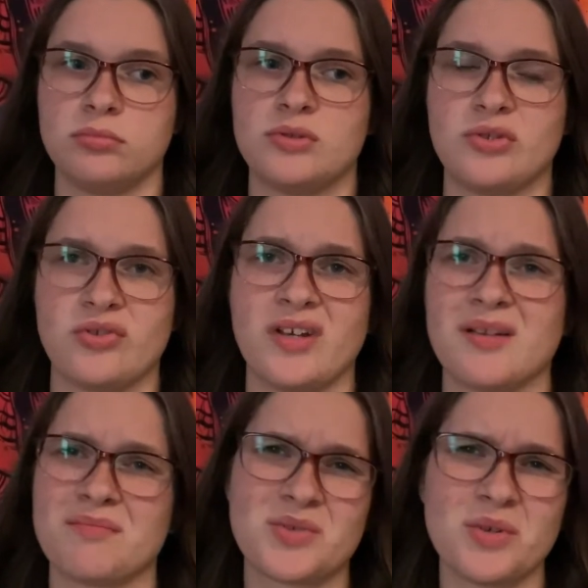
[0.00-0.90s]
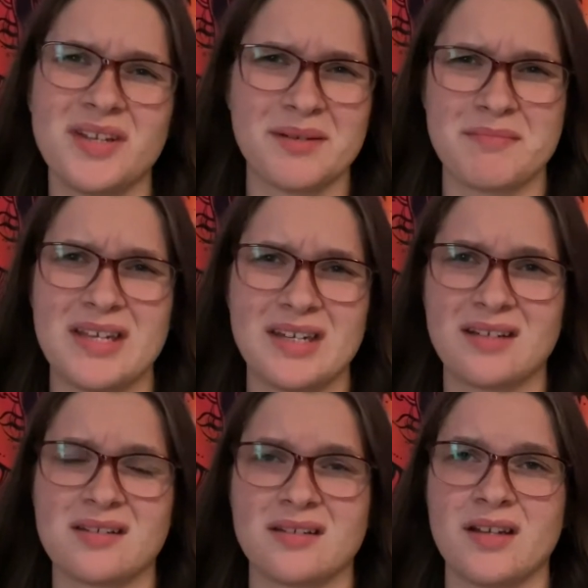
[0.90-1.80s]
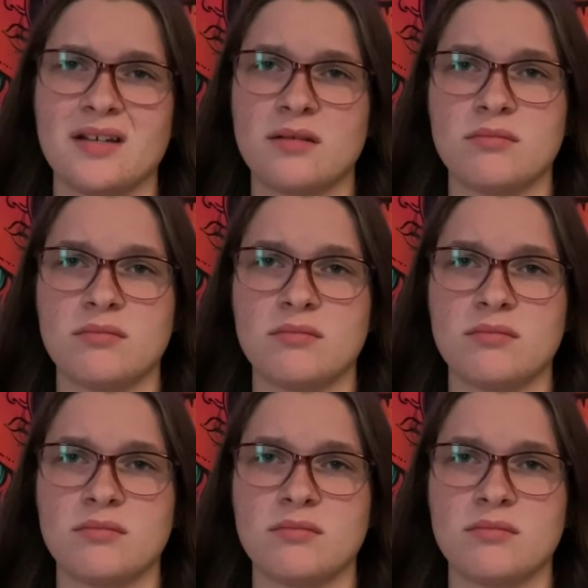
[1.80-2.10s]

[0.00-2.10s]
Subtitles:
just like a sort of like a meeting to like,